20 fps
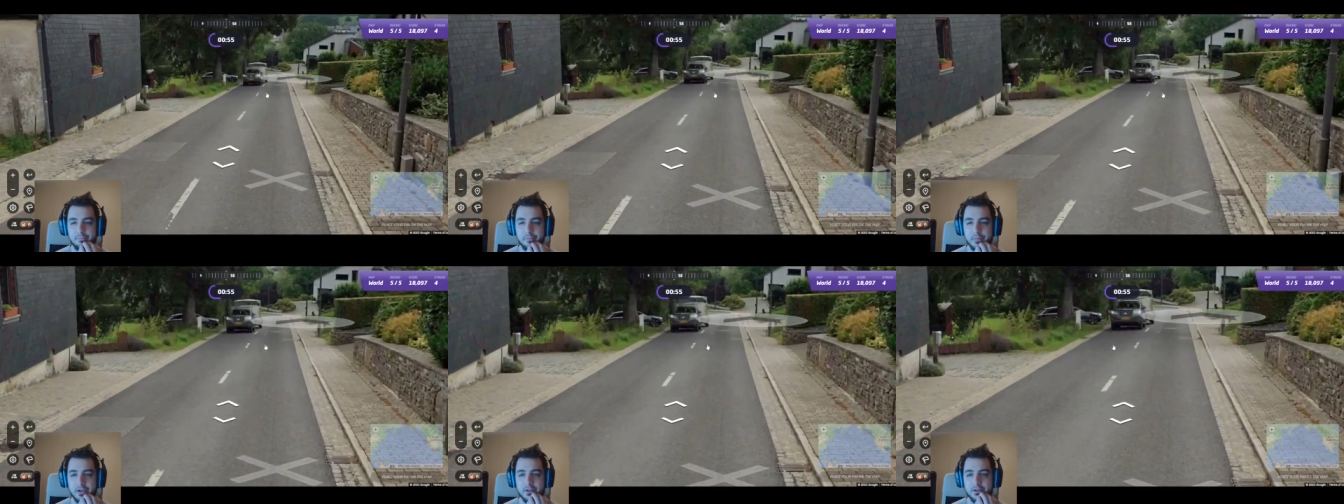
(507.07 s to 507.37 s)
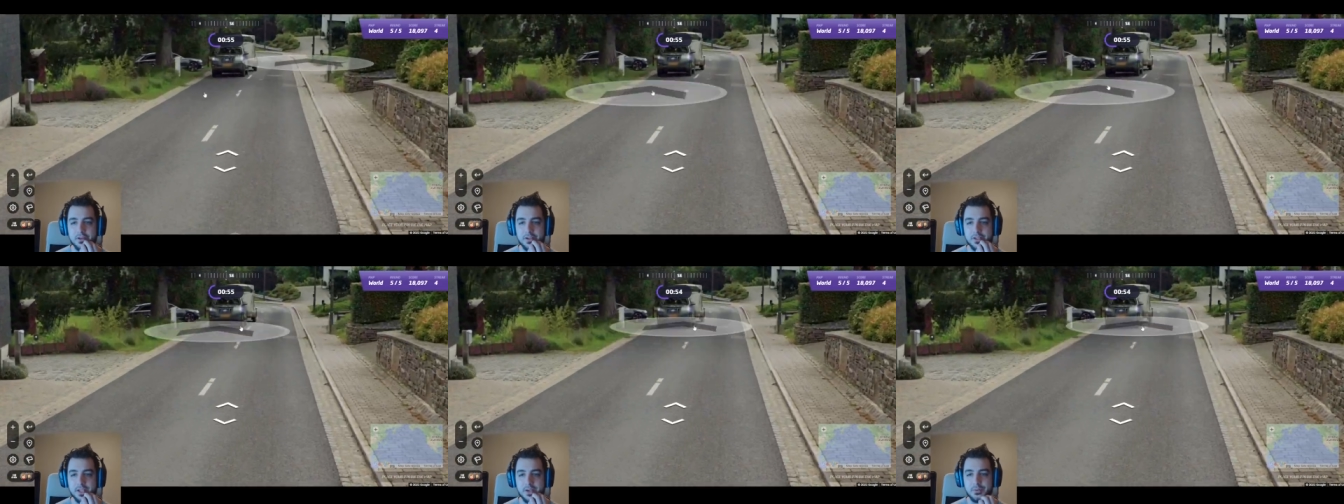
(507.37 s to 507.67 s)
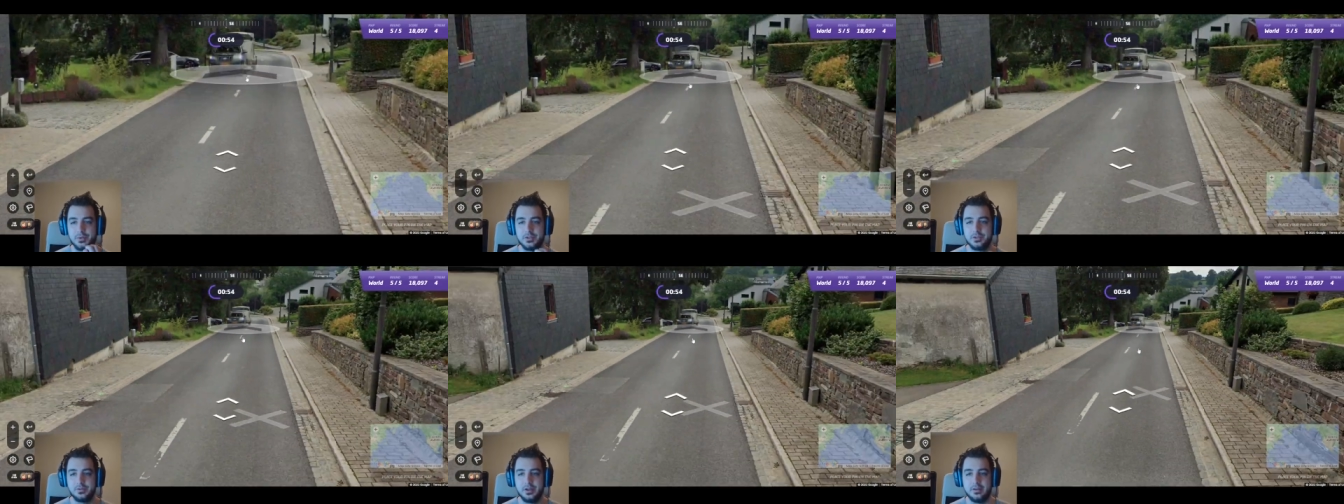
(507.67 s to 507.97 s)
and it looks like
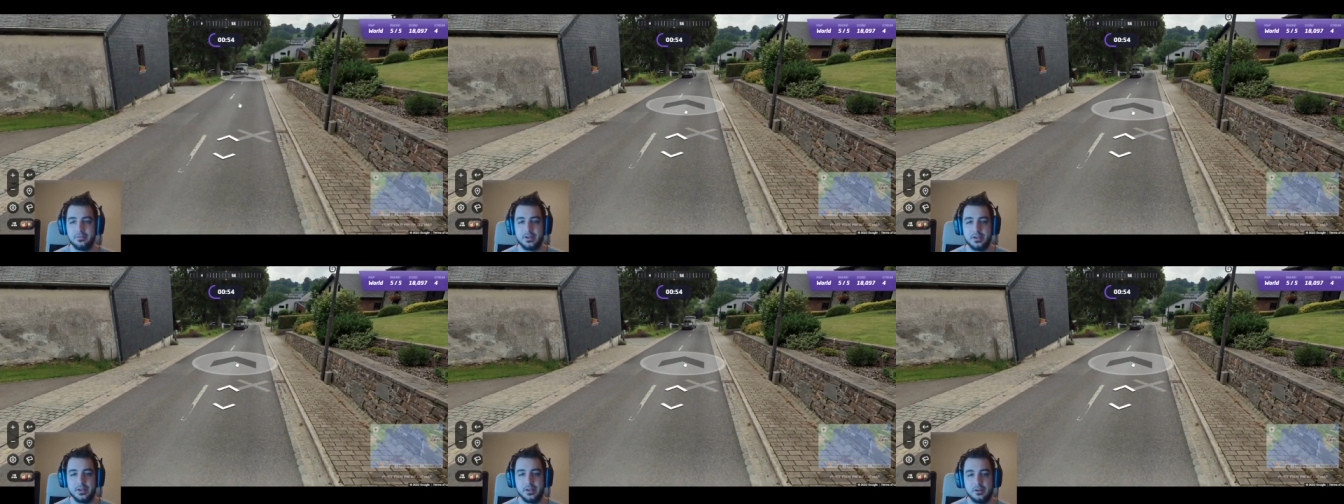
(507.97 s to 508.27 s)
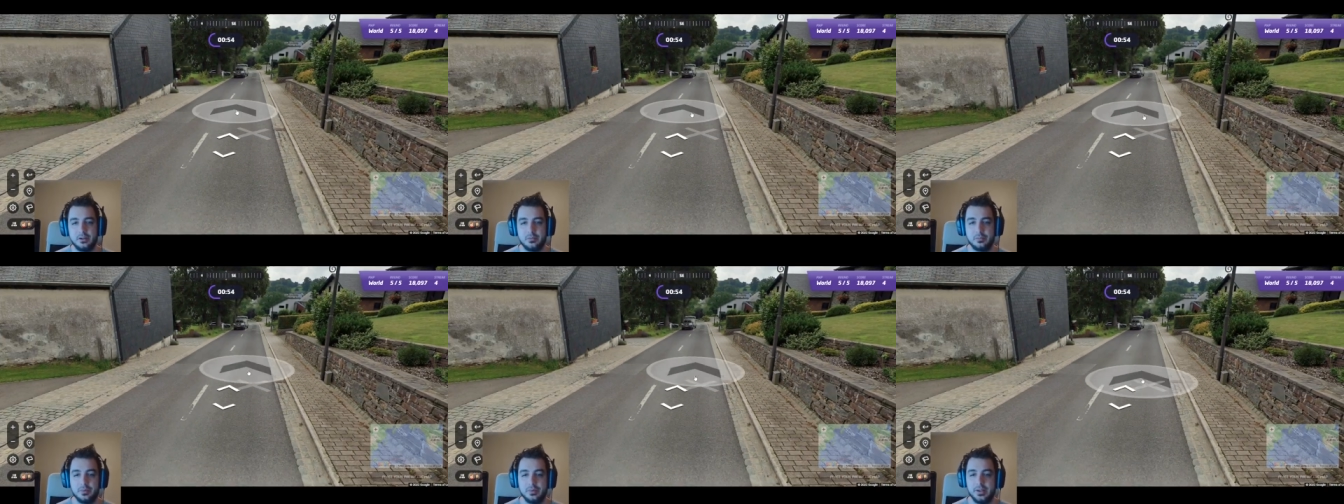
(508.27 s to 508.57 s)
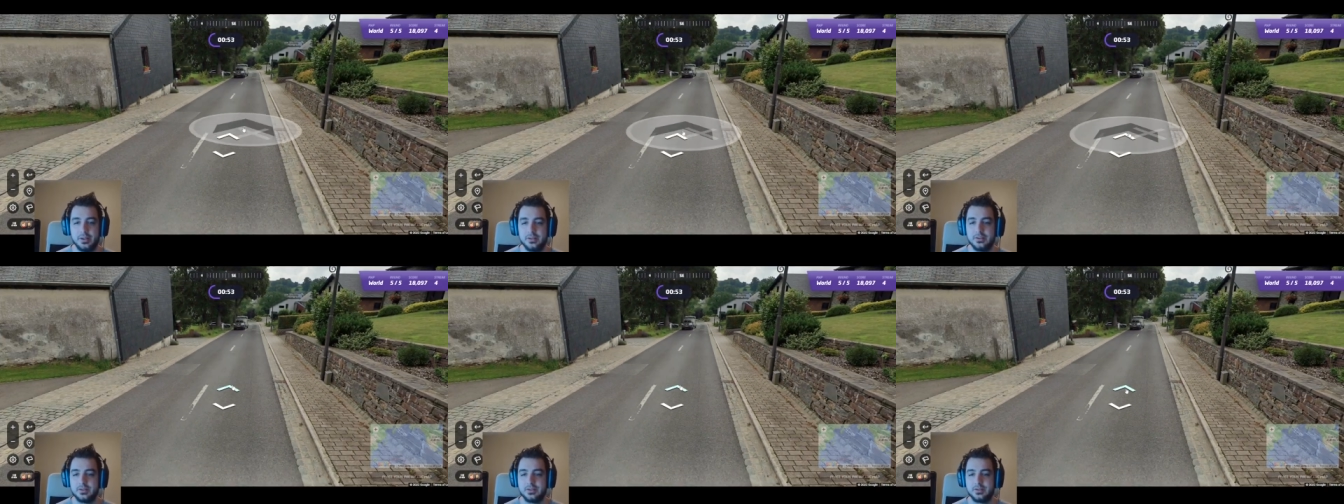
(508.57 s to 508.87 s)
we do have the yellow
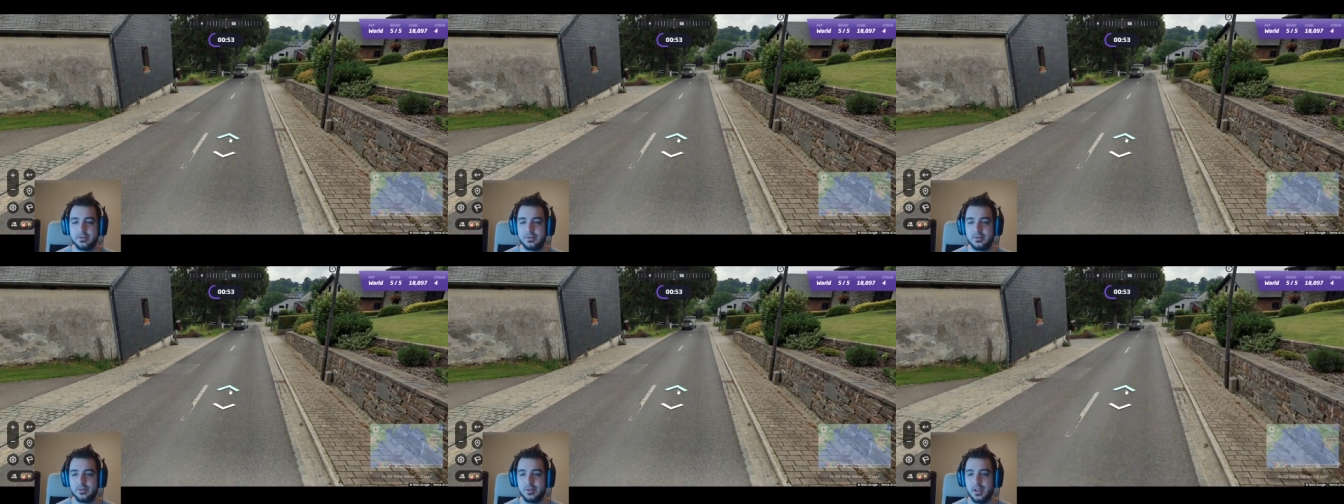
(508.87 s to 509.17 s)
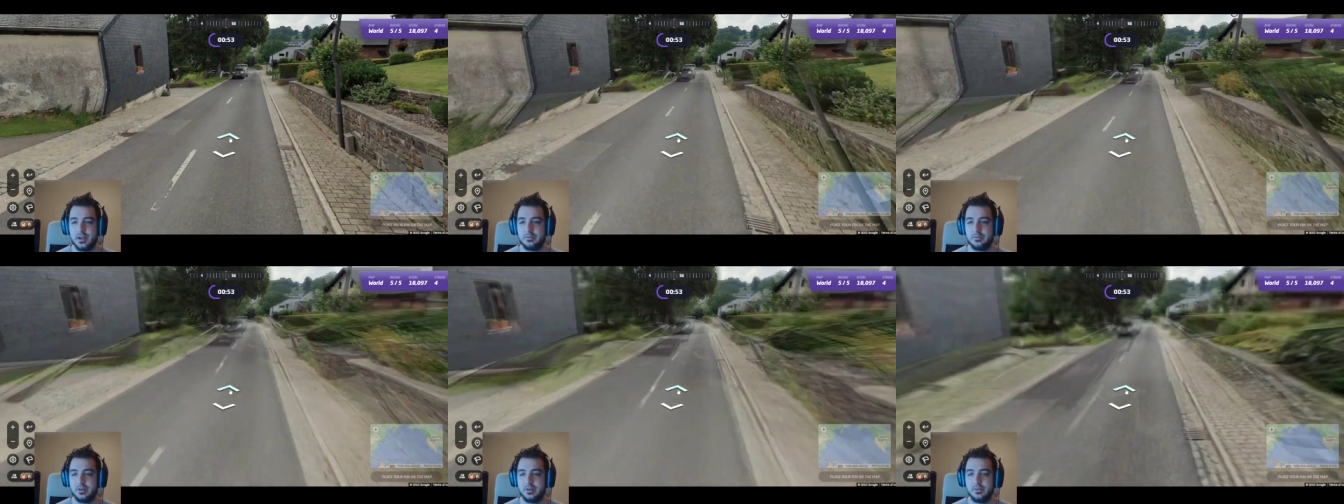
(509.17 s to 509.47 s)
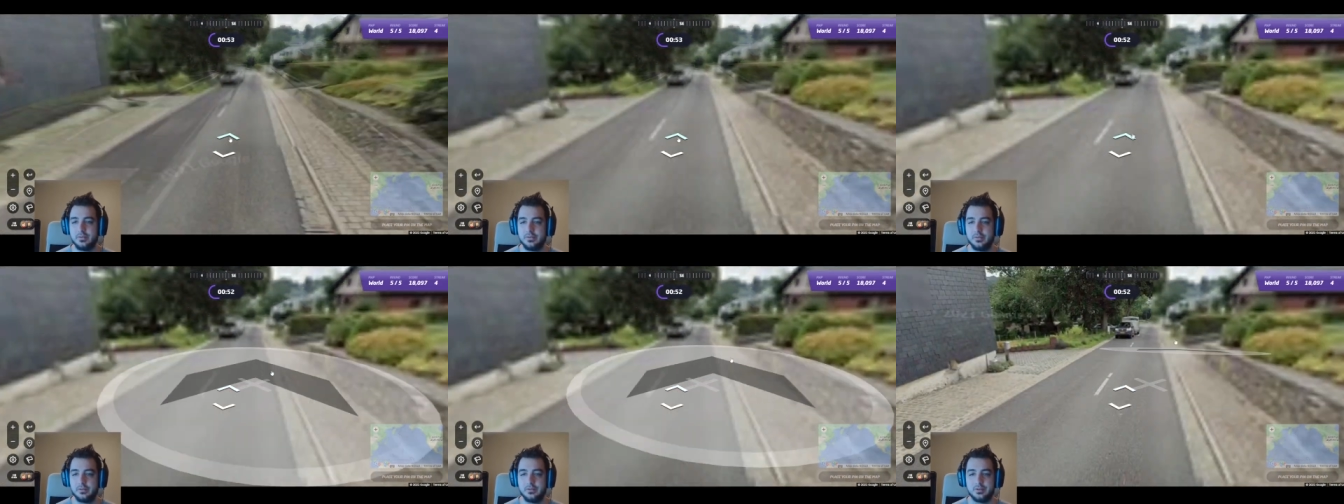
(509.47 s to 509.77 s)
plates, so that
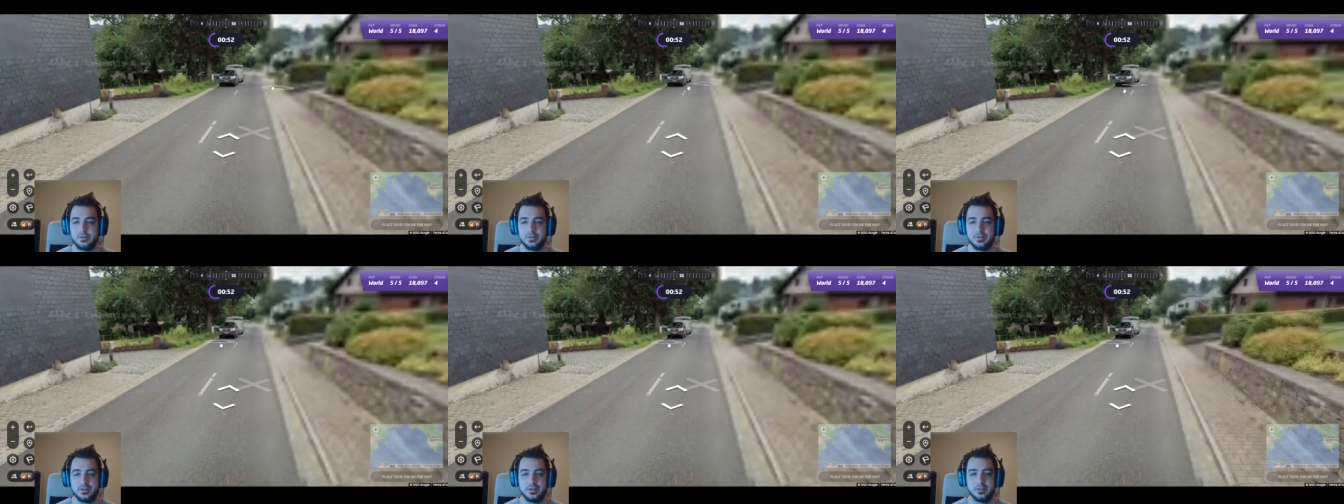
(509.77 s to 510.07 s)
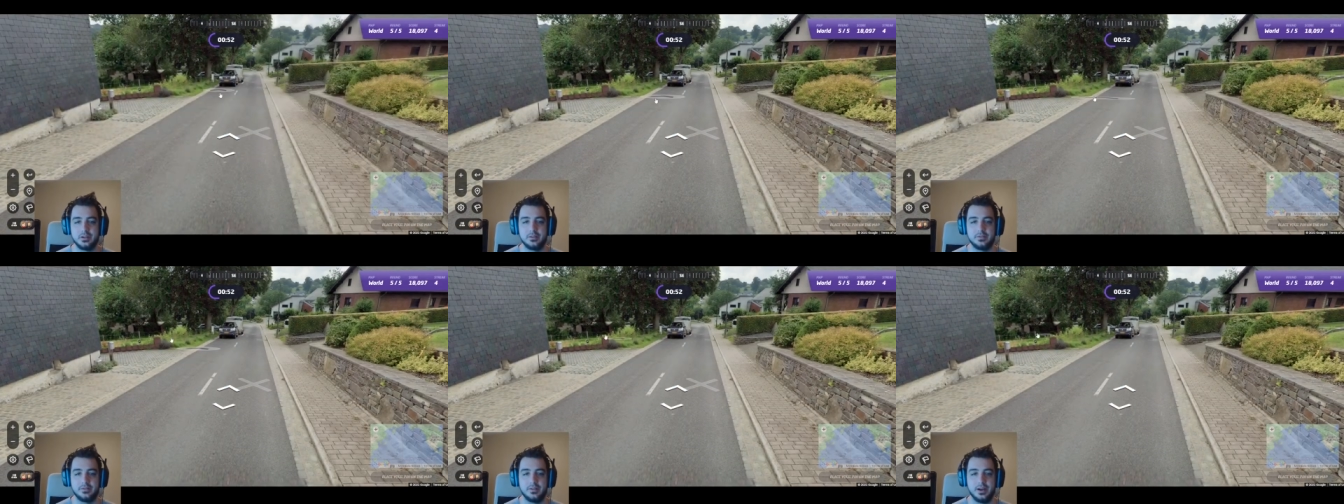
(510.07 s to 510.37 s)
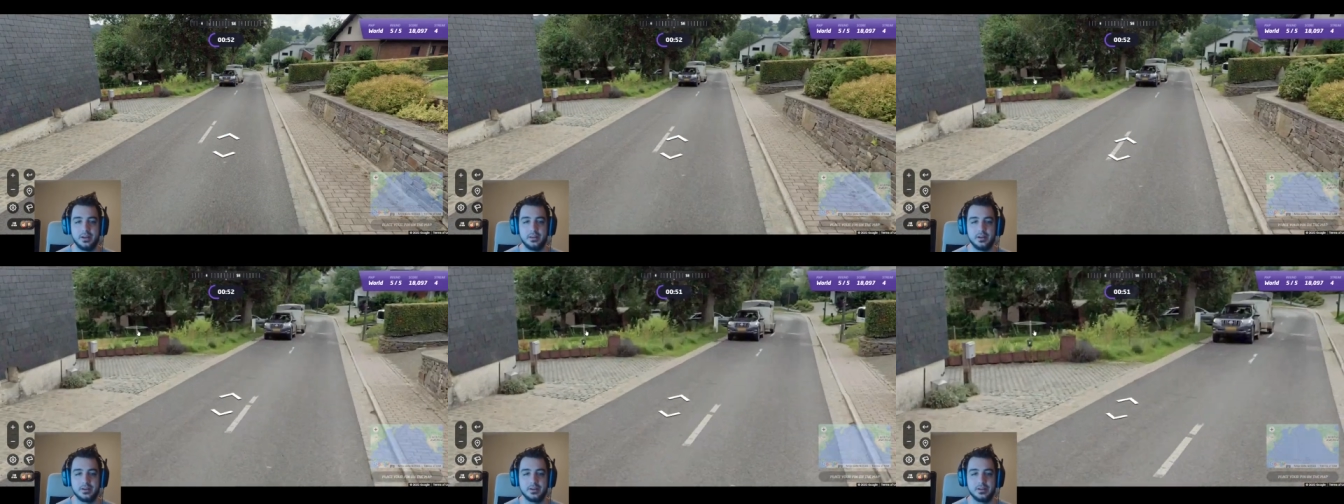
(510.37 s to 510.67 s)
would further
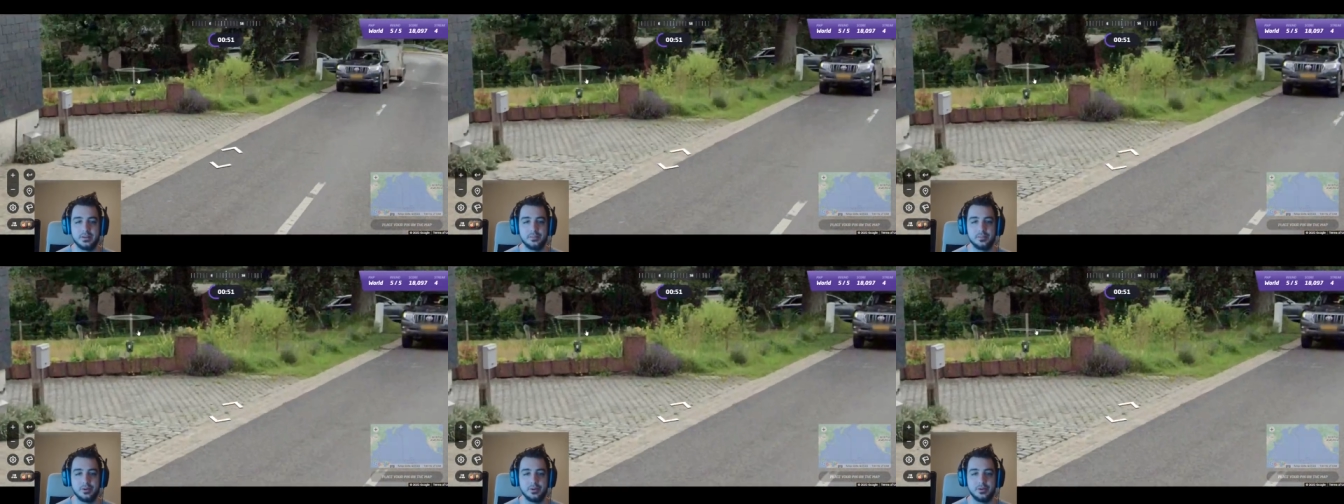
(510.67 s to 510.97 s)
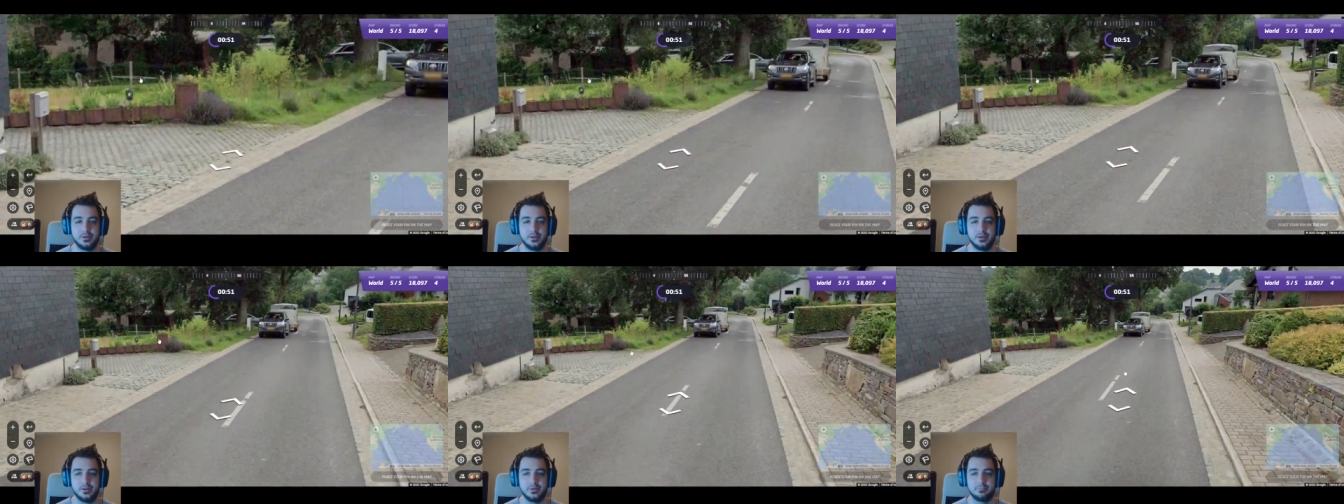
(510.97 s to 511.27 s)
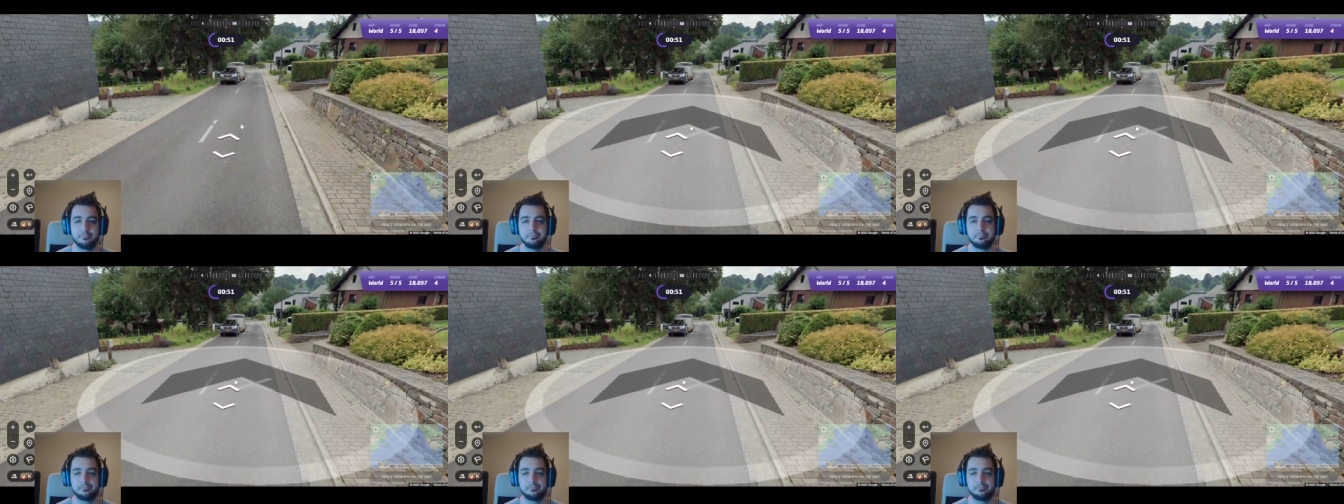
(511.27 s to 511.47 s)
solidify Luxembourg.